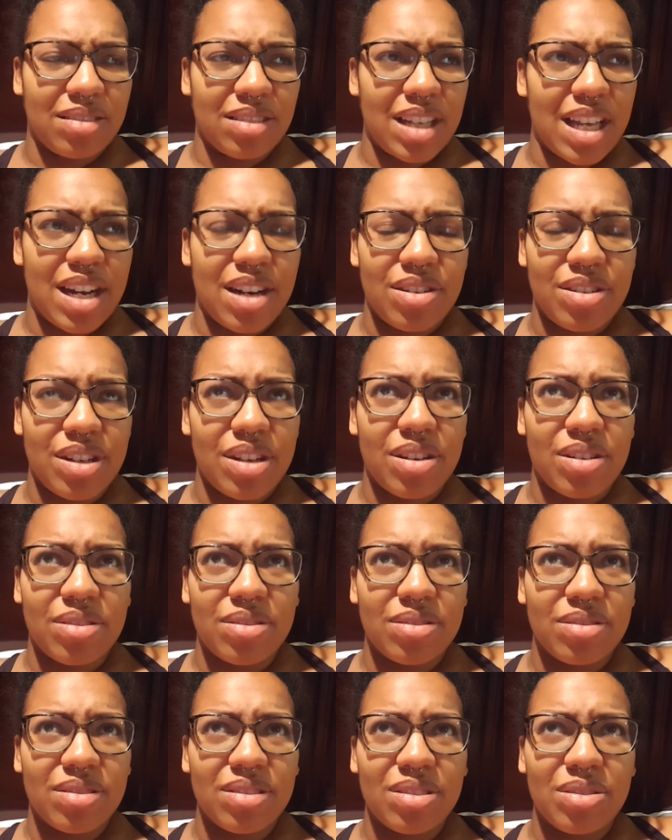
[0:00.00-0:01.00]
I don't
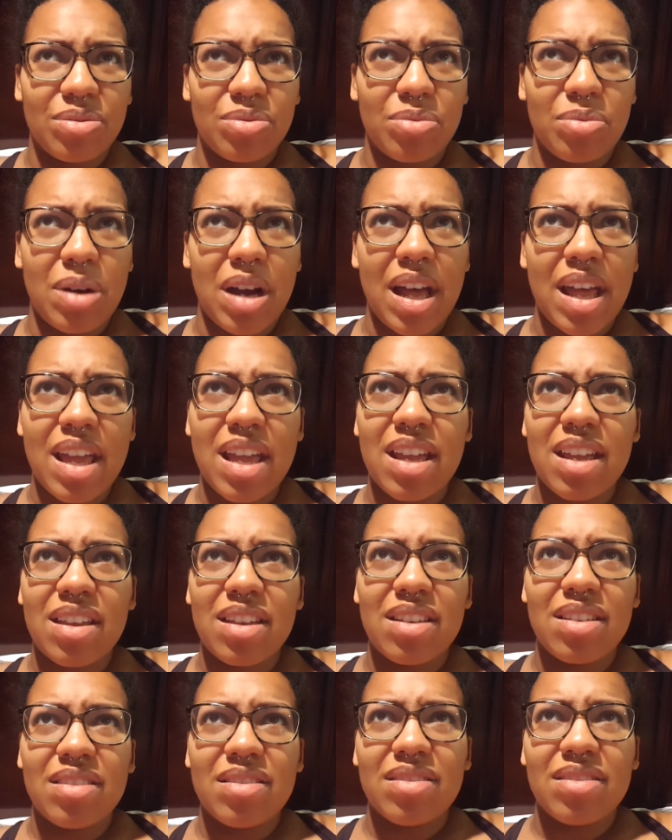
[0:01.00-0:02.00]
know
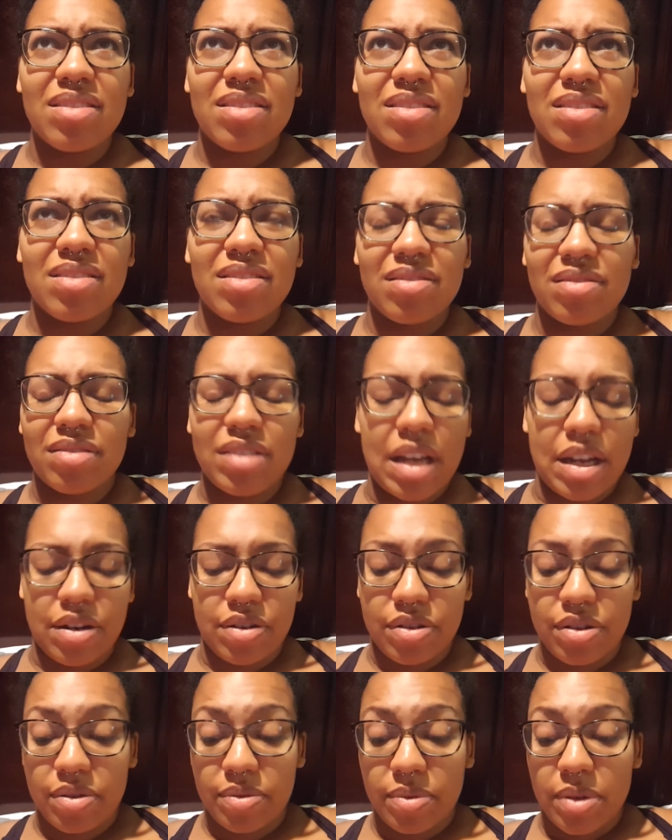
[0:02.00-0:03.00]
why. I
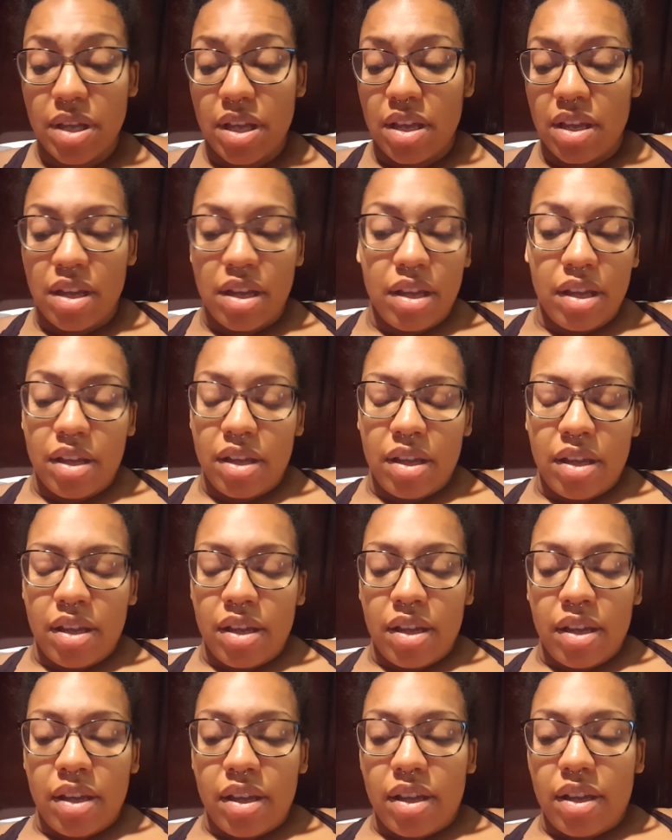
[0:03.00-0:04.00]
don't know.
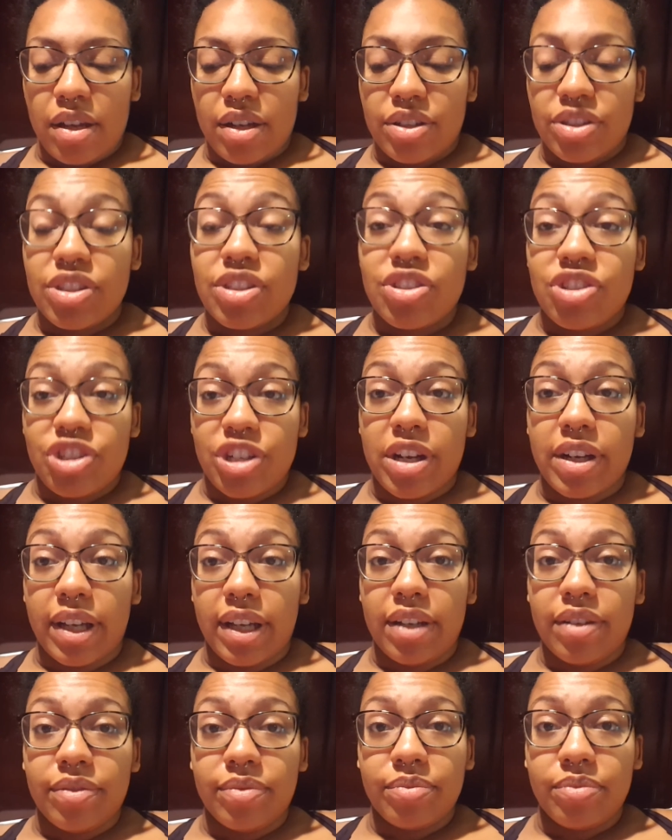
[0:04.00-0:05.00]
Just chug
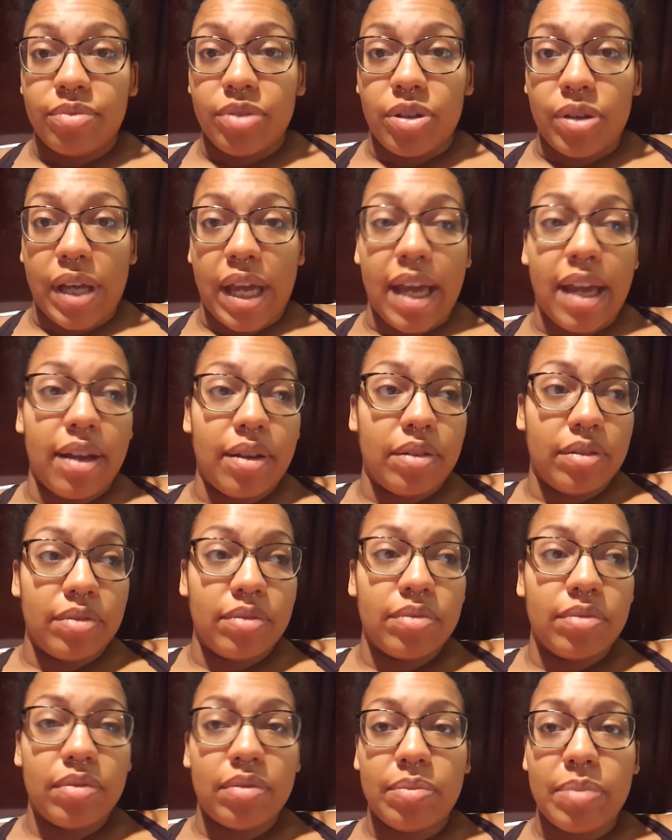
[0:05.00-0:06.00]
it, okay?
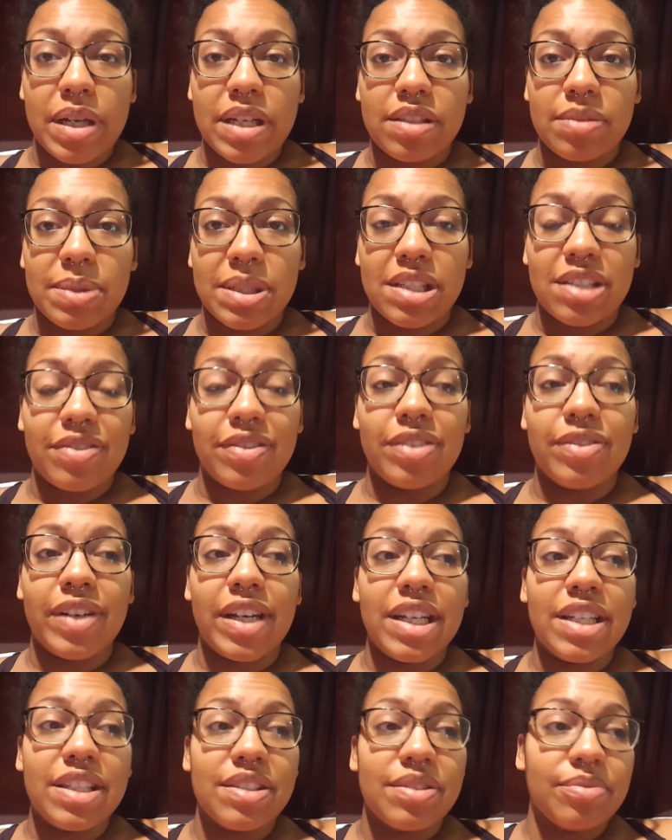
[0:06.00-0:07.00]
Best piece of
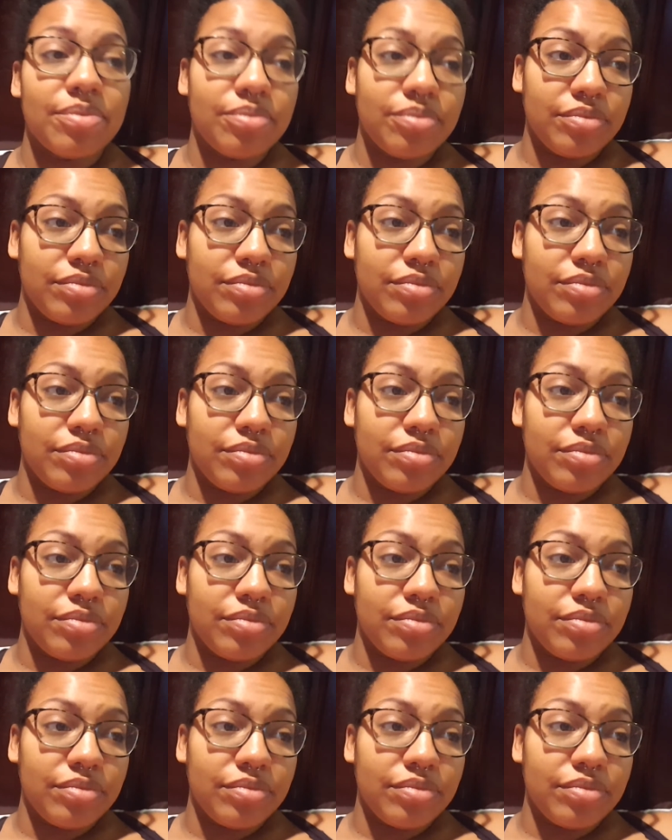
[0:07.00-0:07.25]
advice.